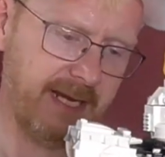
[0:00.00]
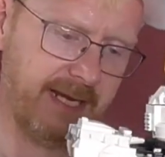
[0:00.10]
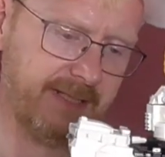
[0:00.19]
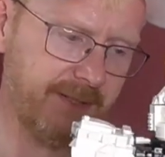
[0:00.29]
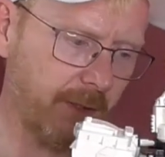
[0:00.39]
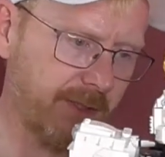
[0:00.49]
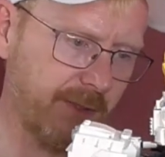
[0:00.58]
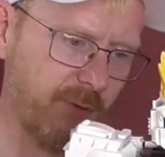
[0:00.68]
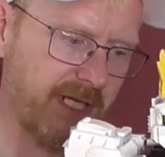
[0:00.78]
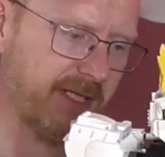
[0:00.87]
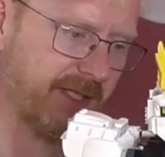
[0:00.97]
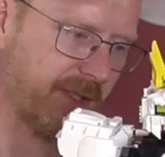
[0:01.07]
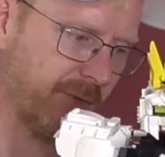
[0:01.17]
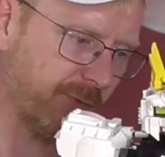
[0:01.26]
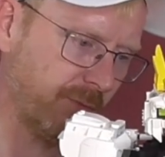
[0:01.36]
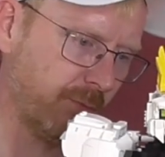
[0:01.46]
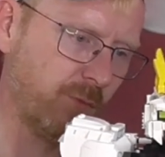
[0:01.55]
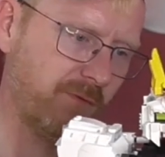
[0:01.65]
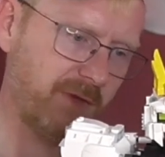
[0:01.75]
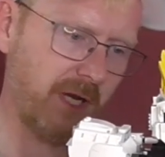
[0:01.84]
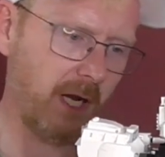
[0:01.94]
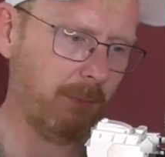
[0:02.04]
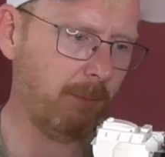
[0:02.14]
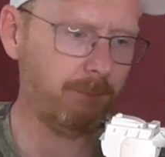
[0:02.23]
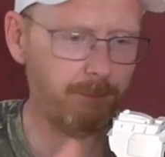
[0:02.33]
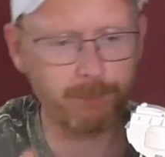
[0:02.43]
It's not so easy to move the upper